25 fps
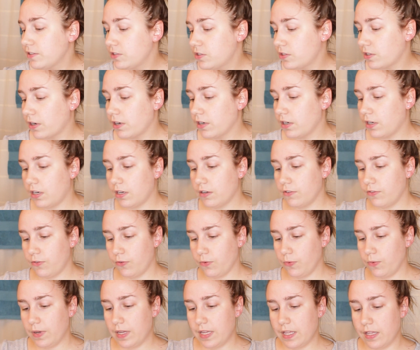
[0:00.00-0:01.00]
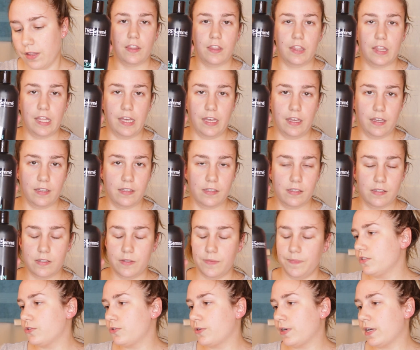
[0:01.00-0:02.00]
start off with
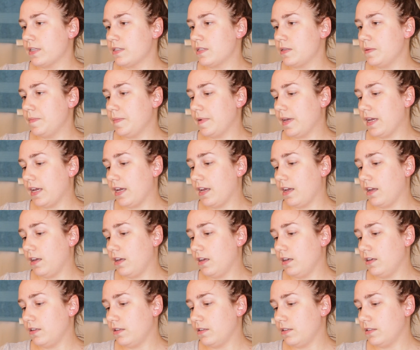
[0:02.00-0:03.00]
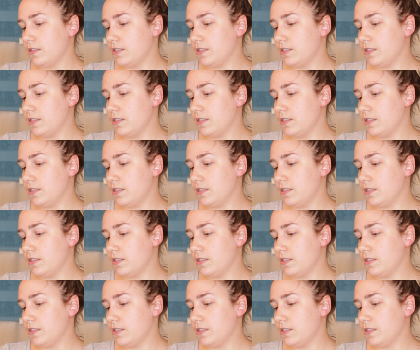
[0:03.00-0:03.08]
this Tresemme